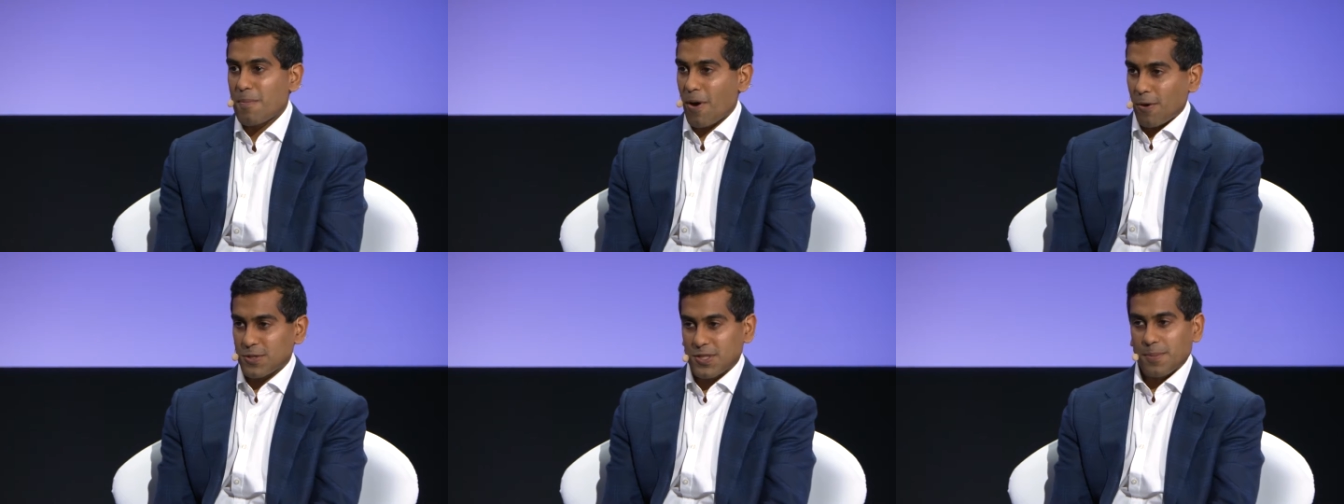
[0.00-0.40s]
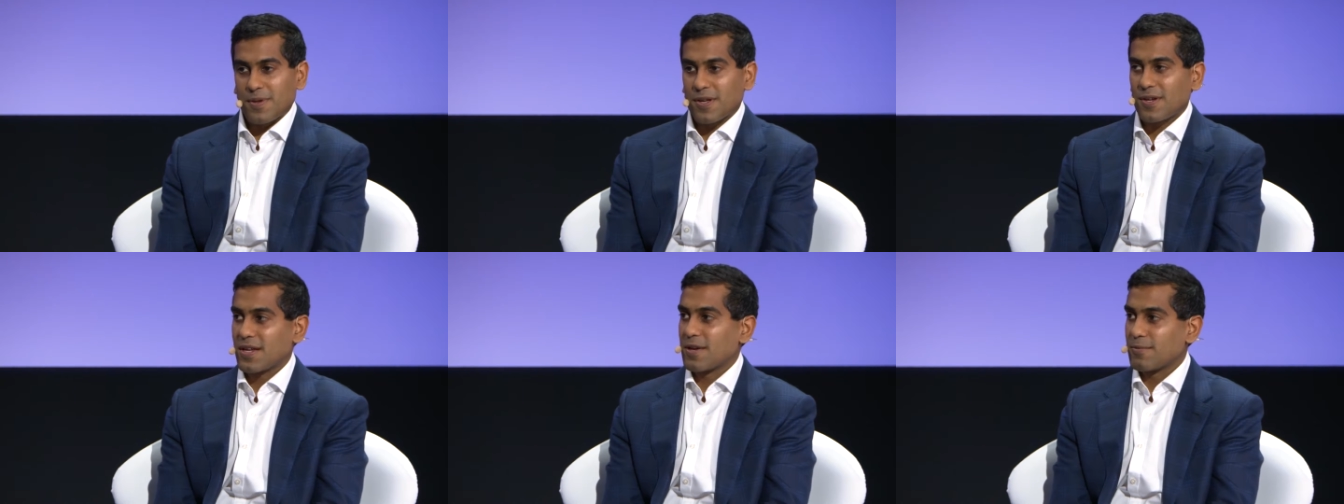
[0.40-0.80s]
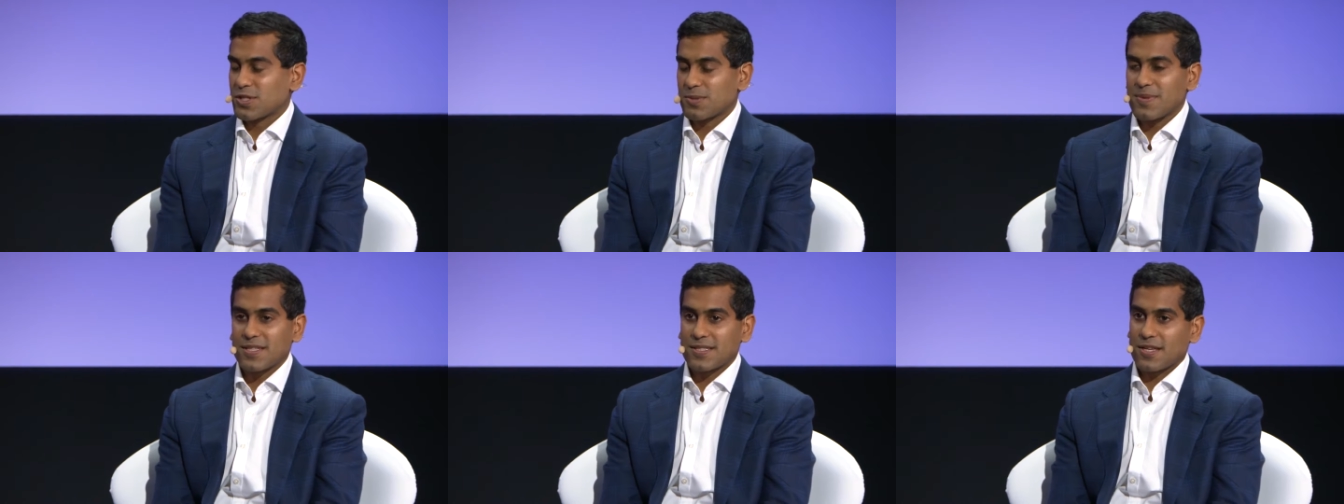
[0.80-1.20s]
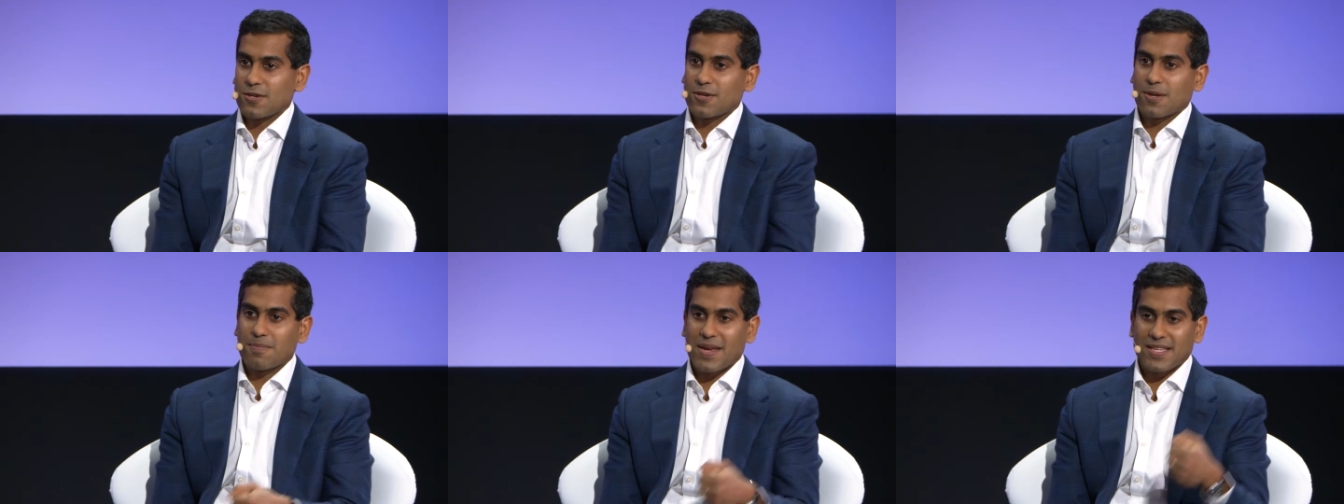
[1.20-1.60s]
composability, which means that
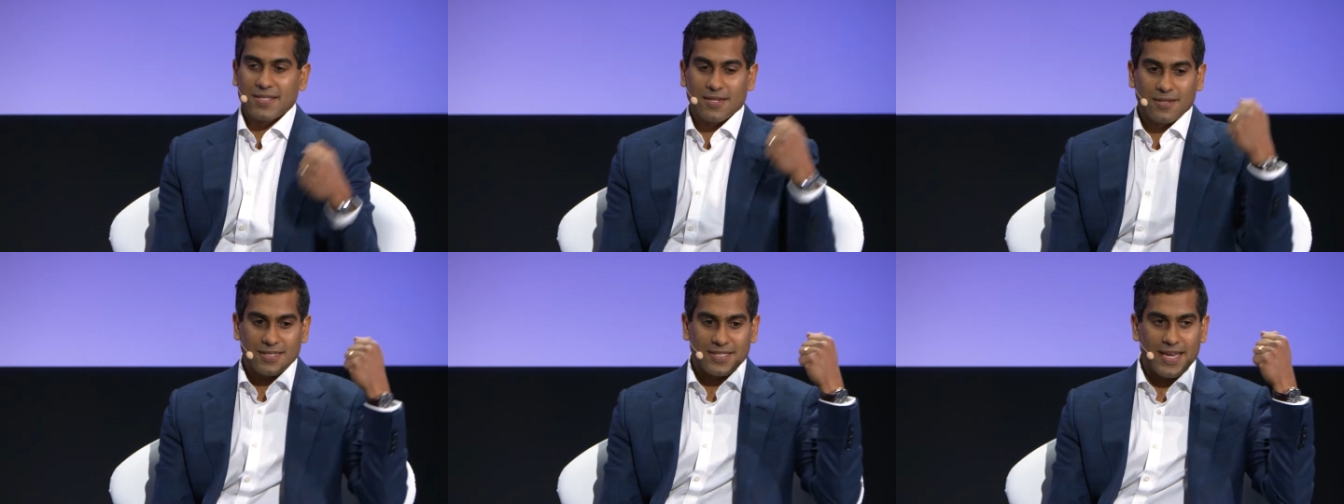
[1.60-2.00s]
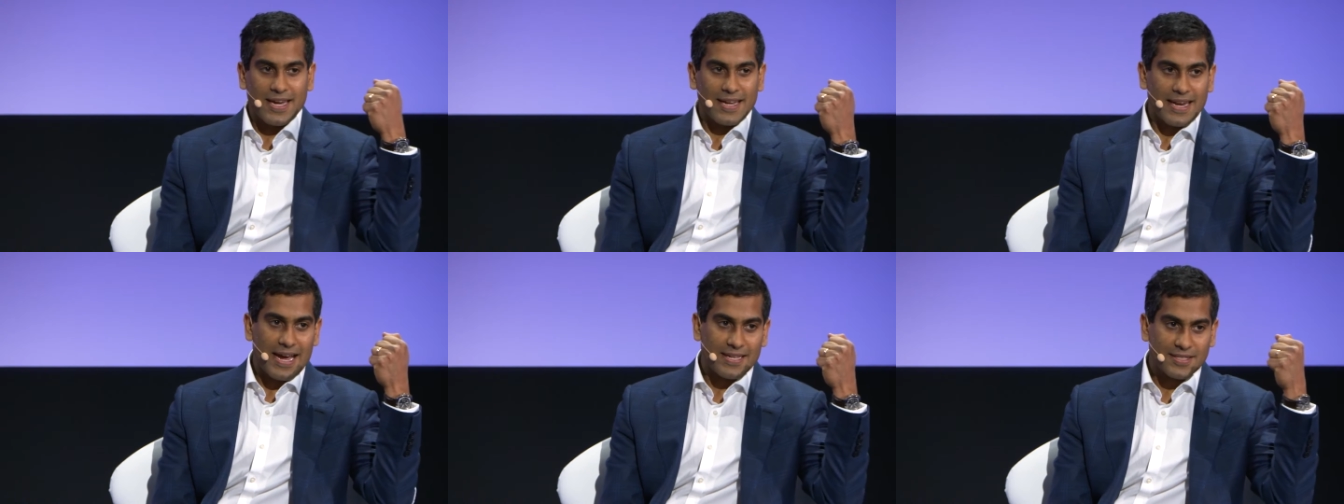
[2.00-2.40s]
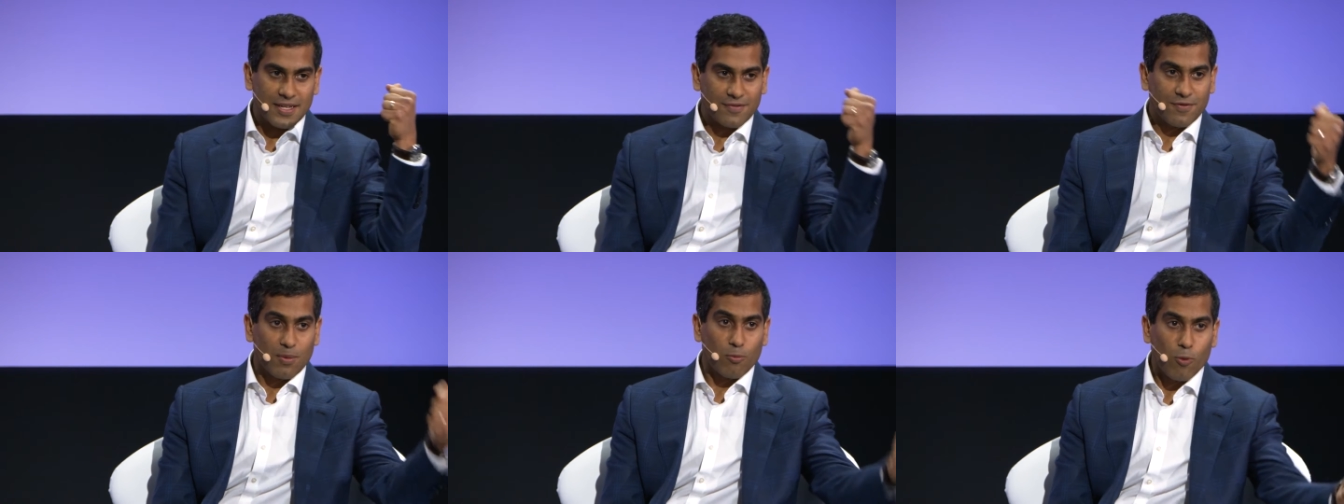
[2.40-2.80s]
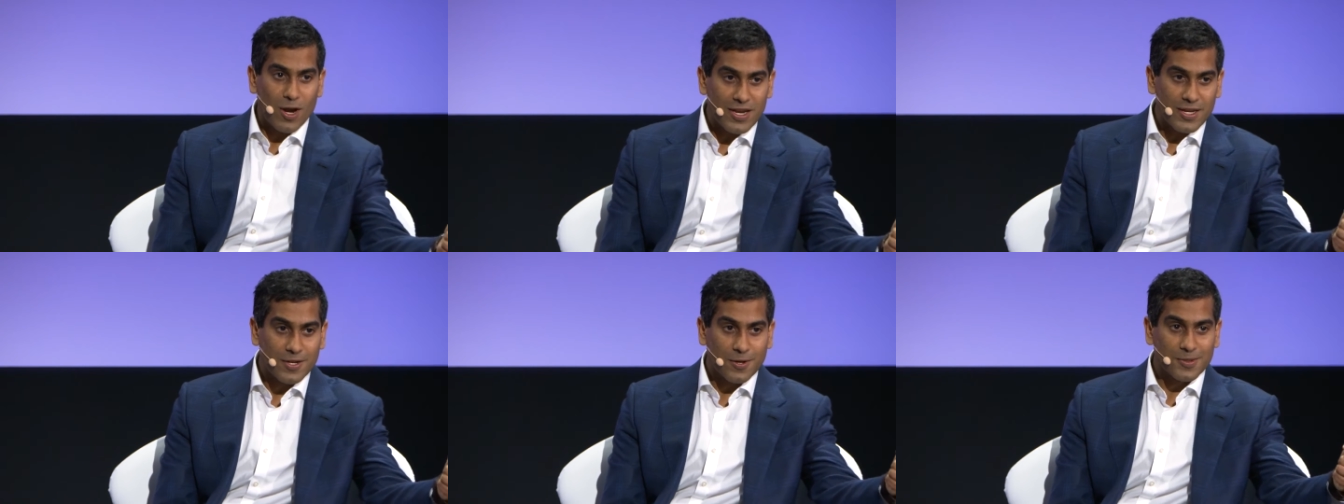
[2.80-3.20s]
you can basically take an asset from
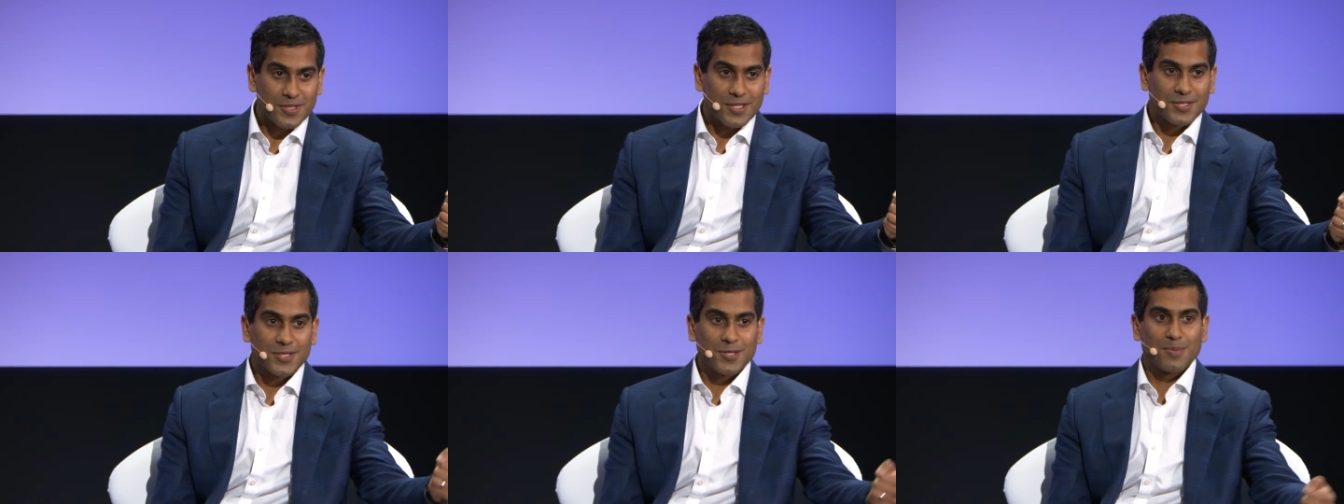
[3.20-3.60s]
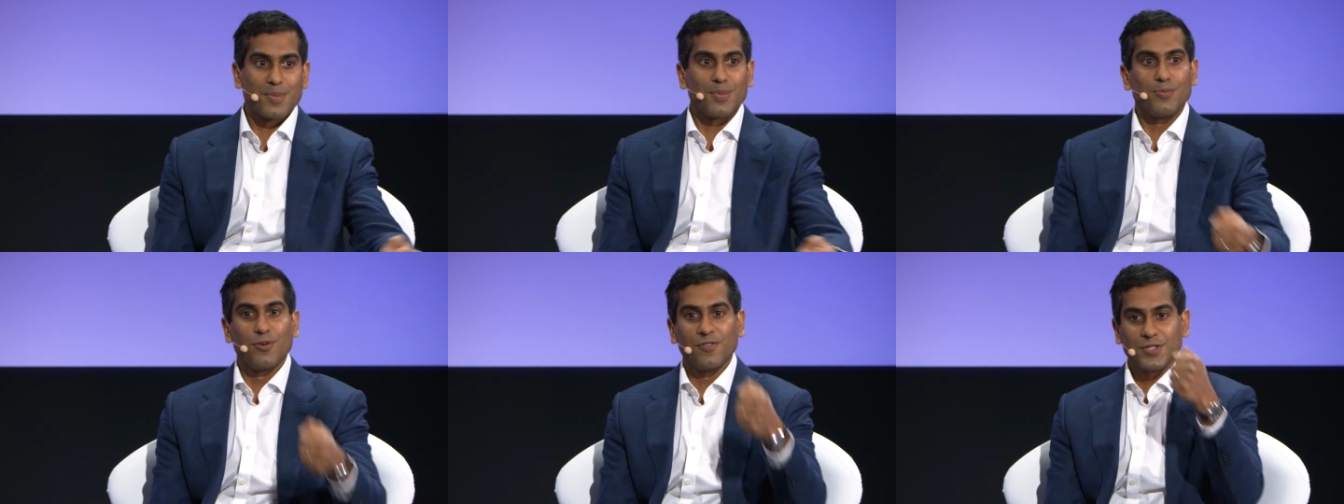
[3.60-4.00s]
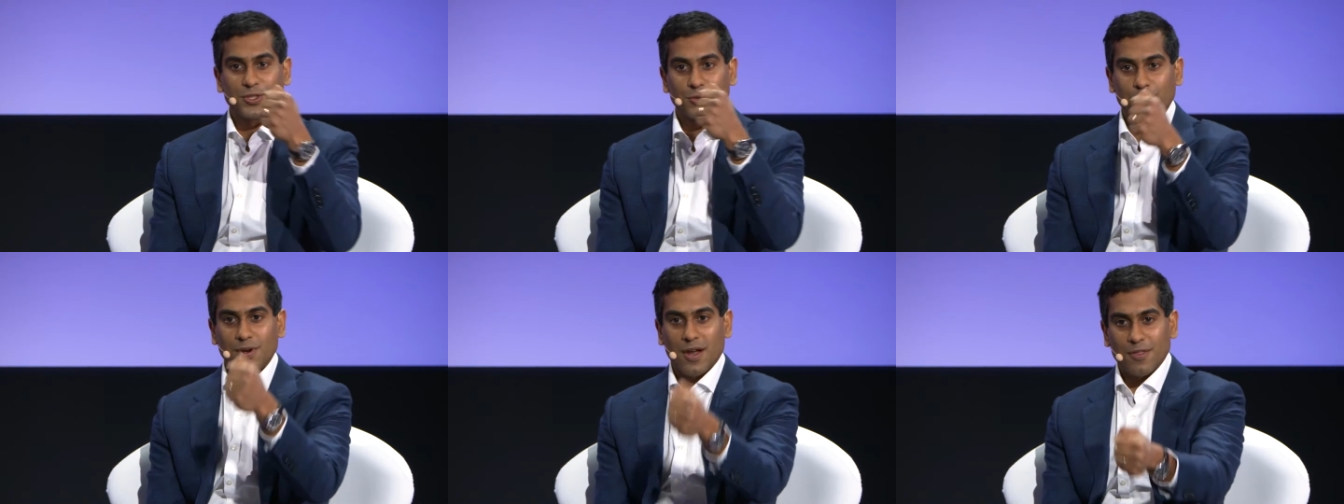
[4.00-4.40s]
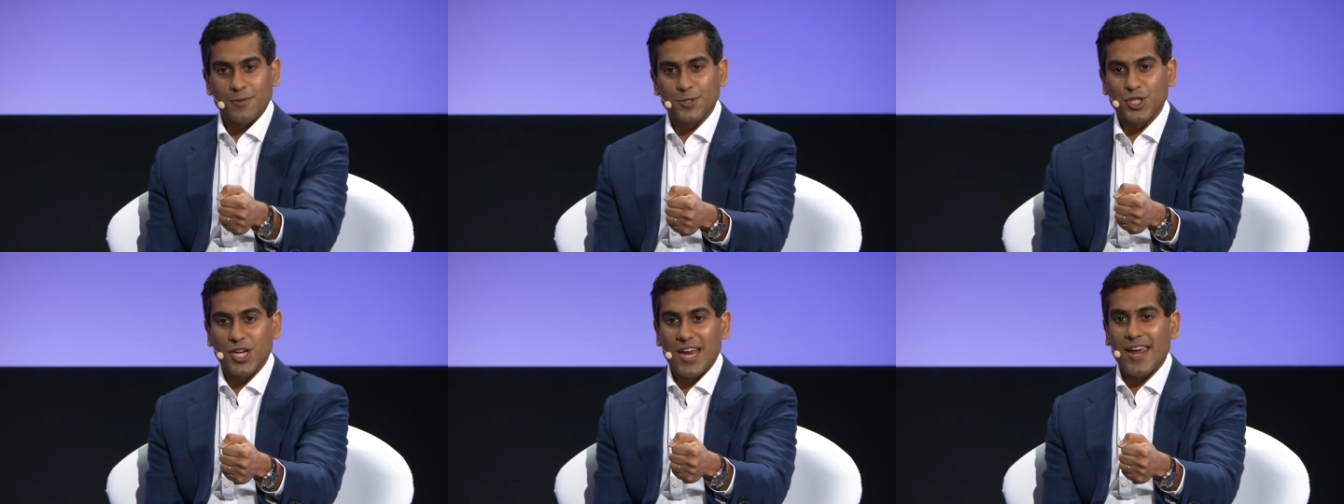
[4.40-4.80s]
one ecosystem, move it to
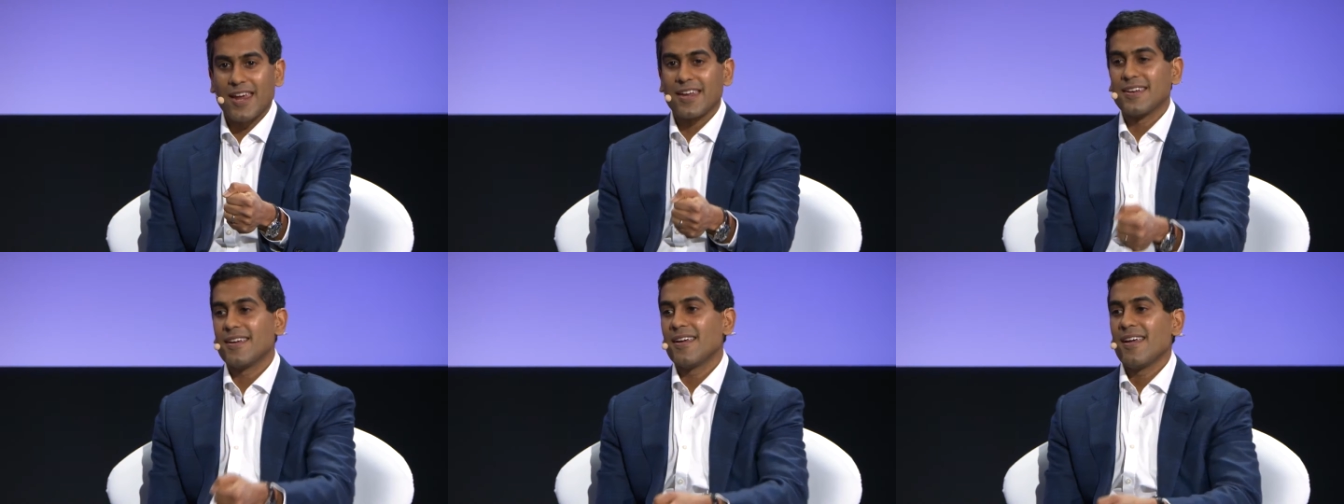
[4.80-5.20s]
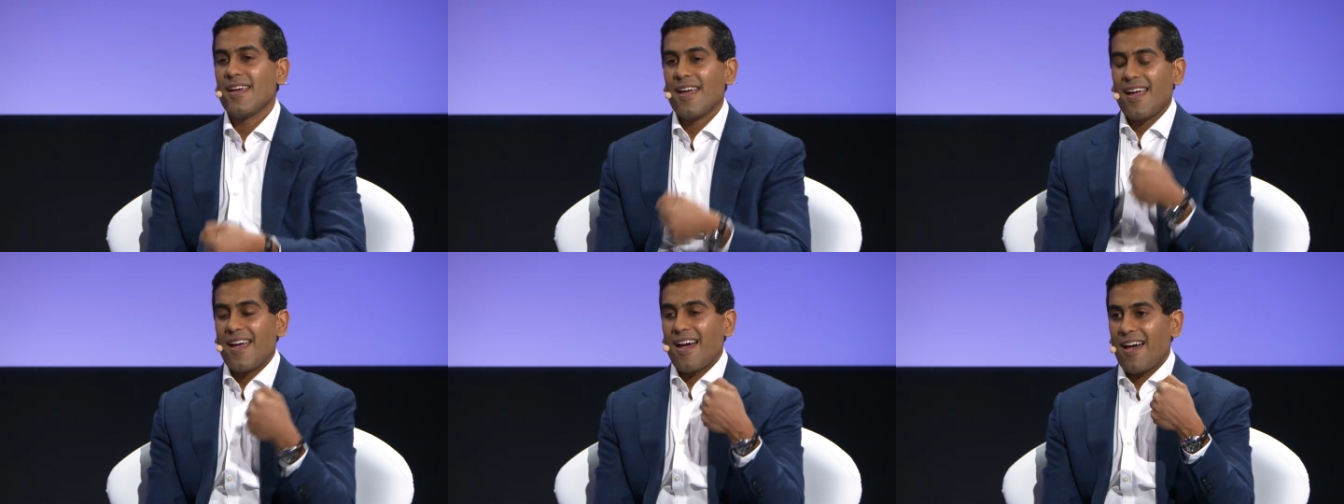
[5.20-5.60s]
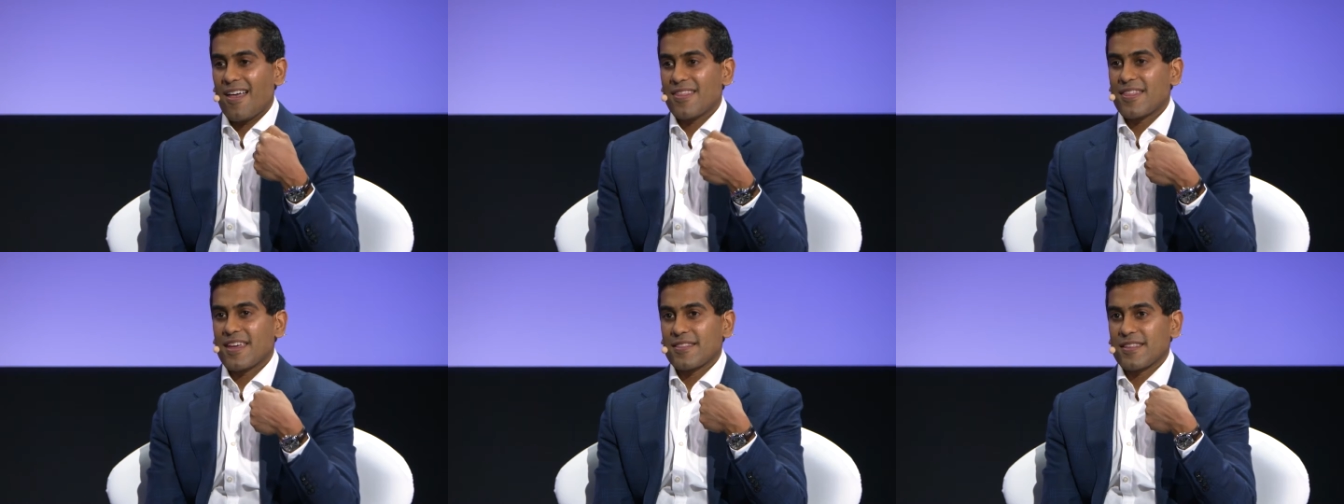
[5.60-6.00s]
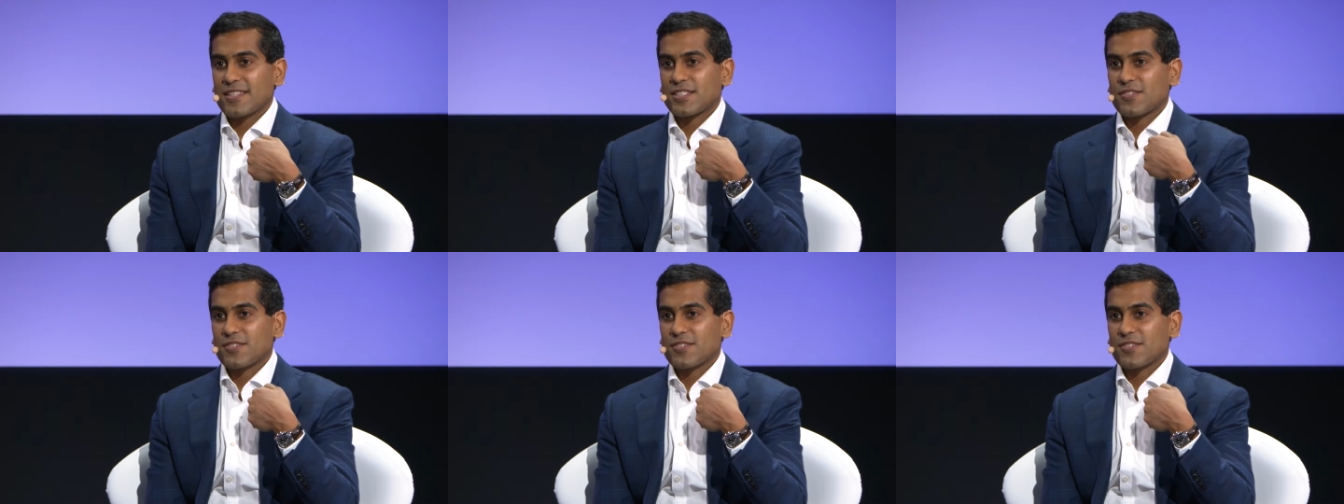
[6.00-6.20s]
another chain. That,